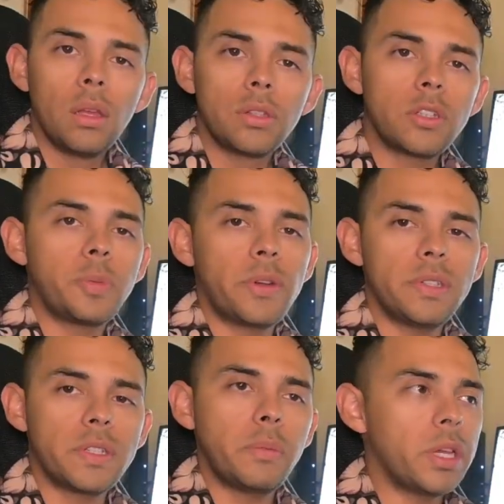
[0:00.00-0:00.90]
So as
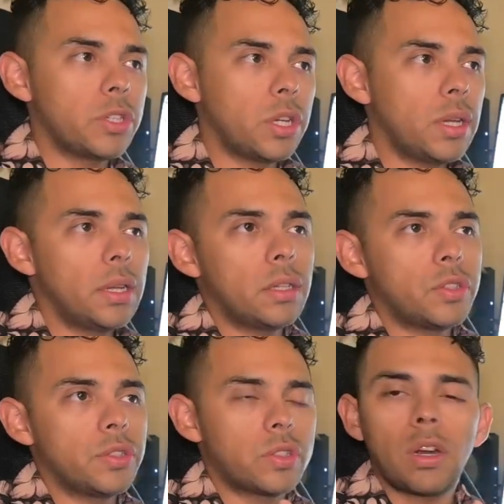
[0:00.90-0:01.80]
previously mentioned,
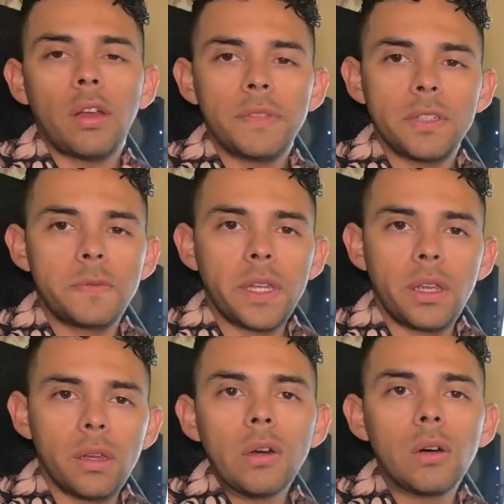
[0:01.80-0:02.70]
to start off this
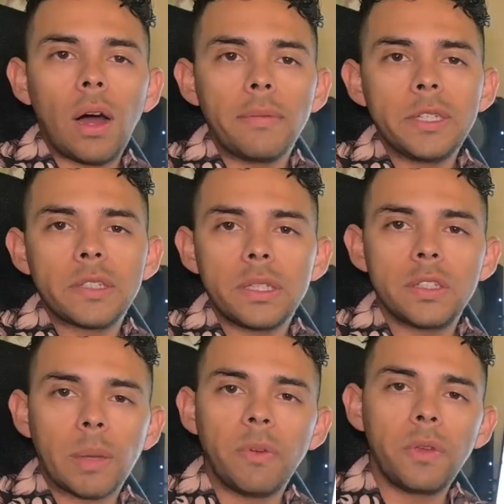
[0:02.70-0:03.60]
video, obviously
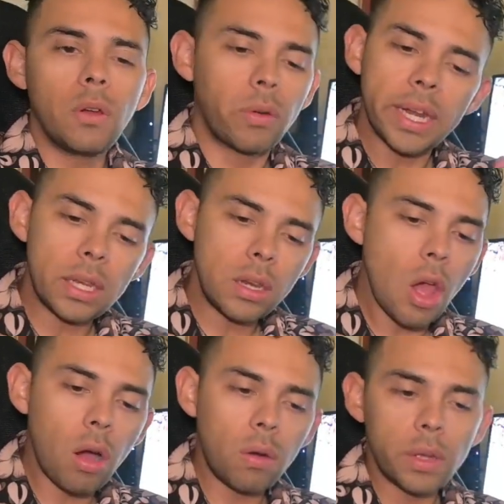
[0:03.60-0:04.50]
some of you already
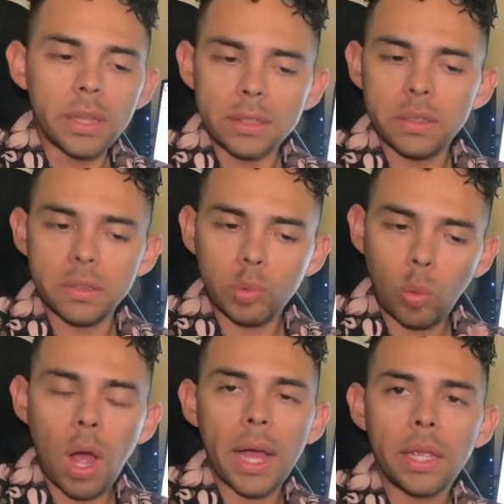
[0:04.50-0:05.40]
know, and this is
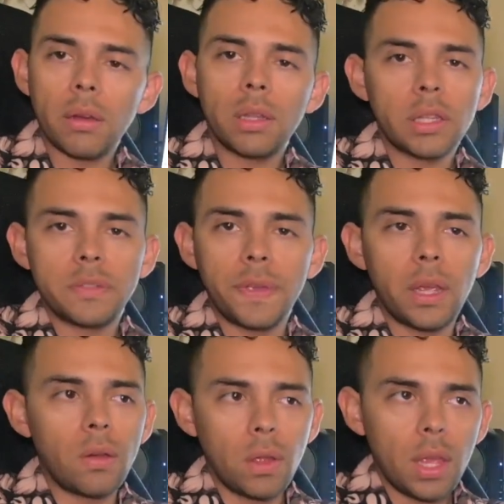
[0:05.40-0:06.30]
why you're in this
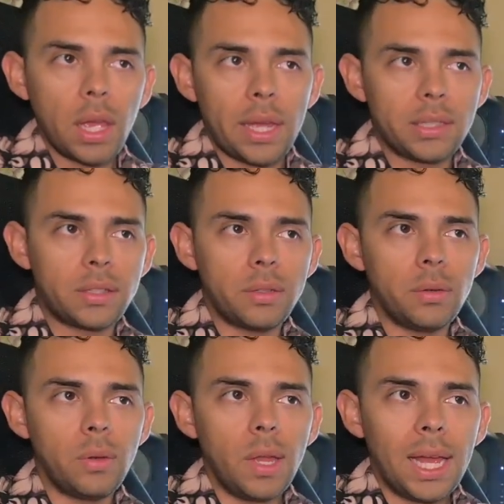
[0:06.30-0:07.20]
video, as
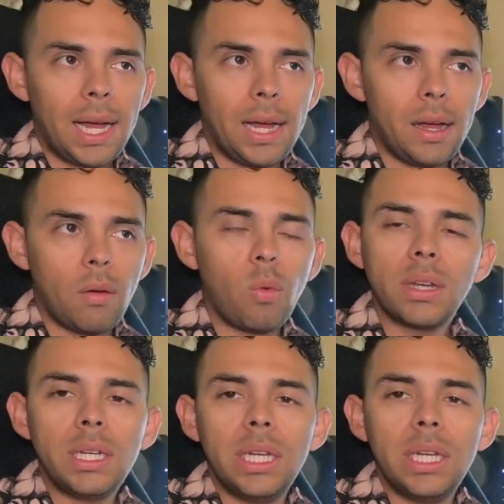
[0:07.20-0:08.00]
to uh, what